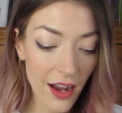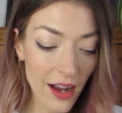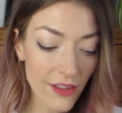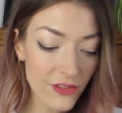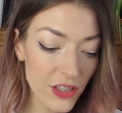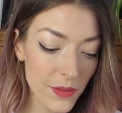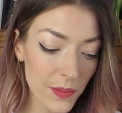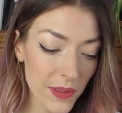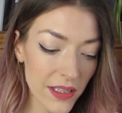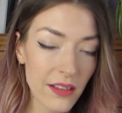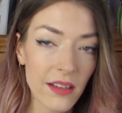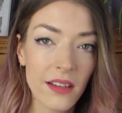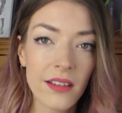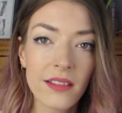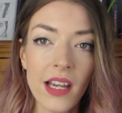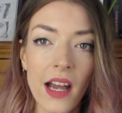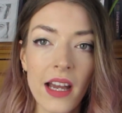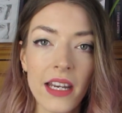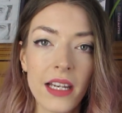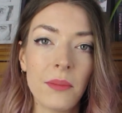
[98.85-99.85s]
I've just been
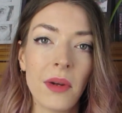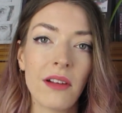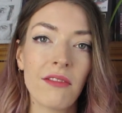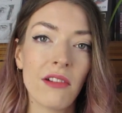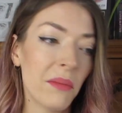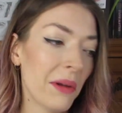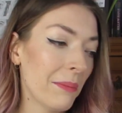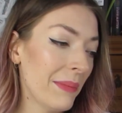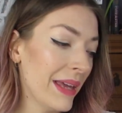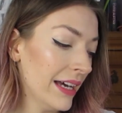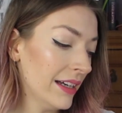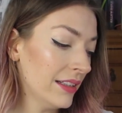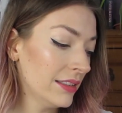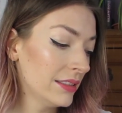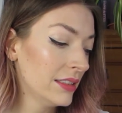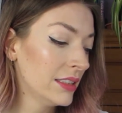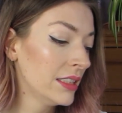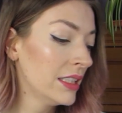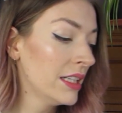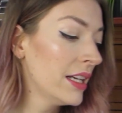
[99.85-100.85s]
tidying my room a bit,
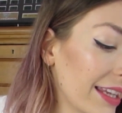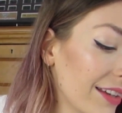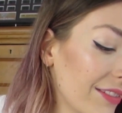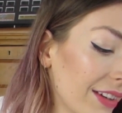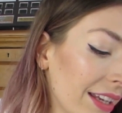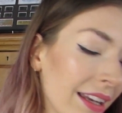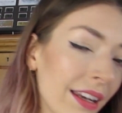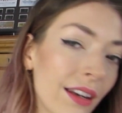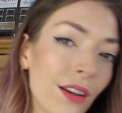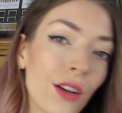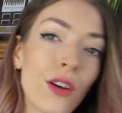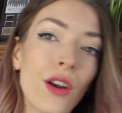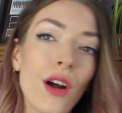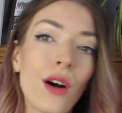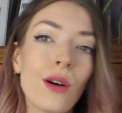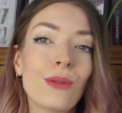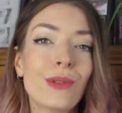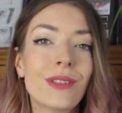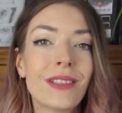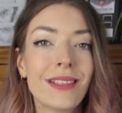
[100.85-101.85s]
giving it a good
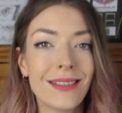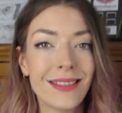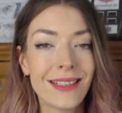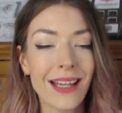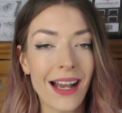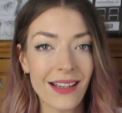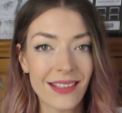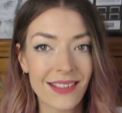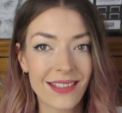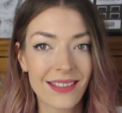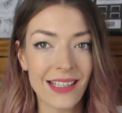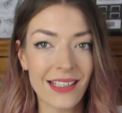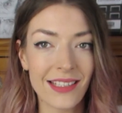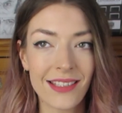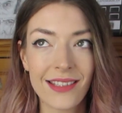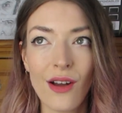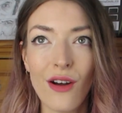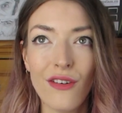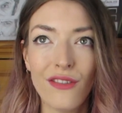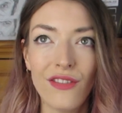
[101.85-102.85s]
old dust
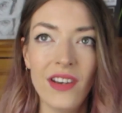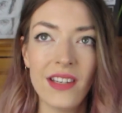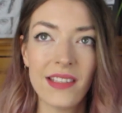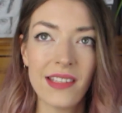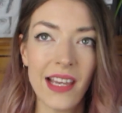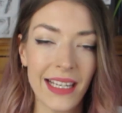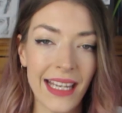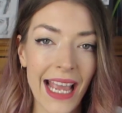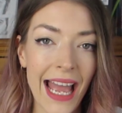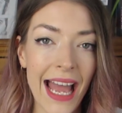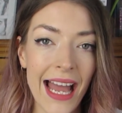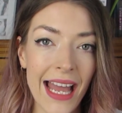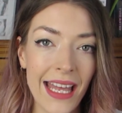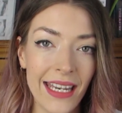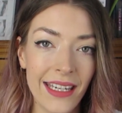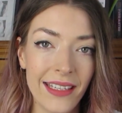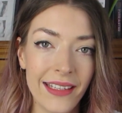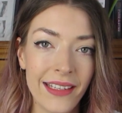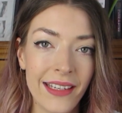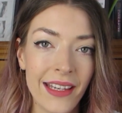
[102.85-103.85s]
as often as I
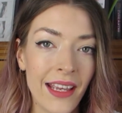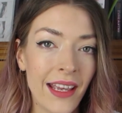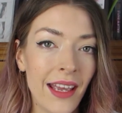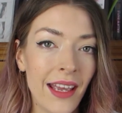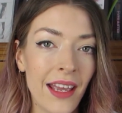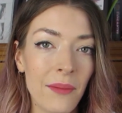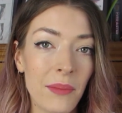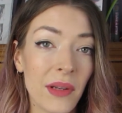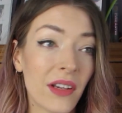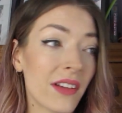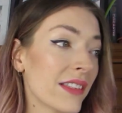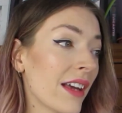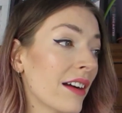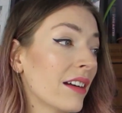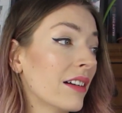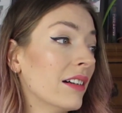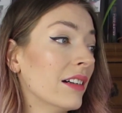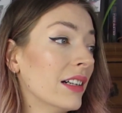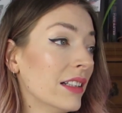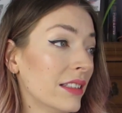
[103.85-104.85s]
can, because
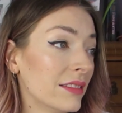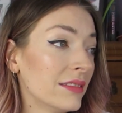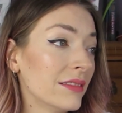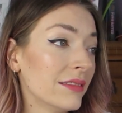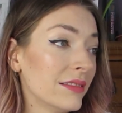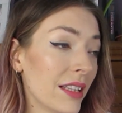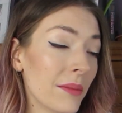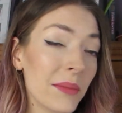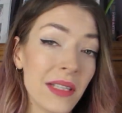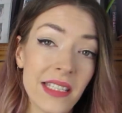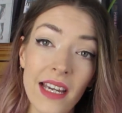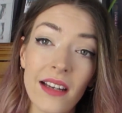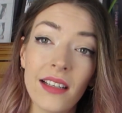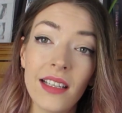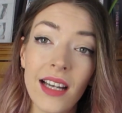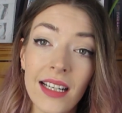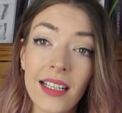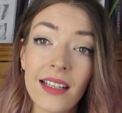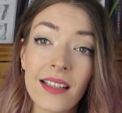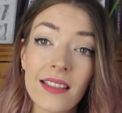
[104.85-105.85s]
let me tell
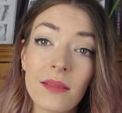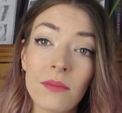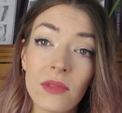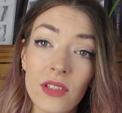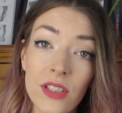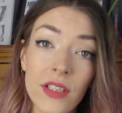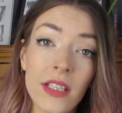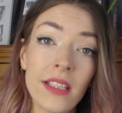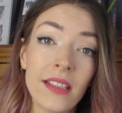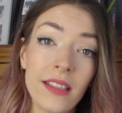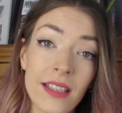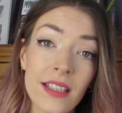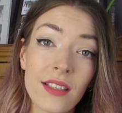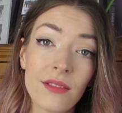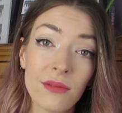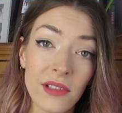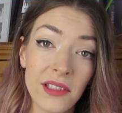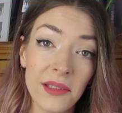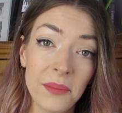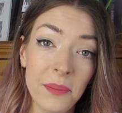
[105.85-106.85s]
you, I got some shit in this
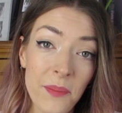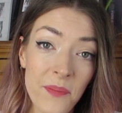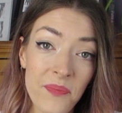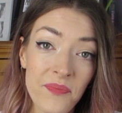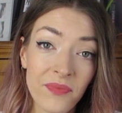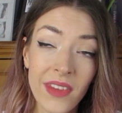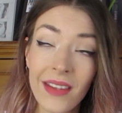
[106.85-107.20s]
room.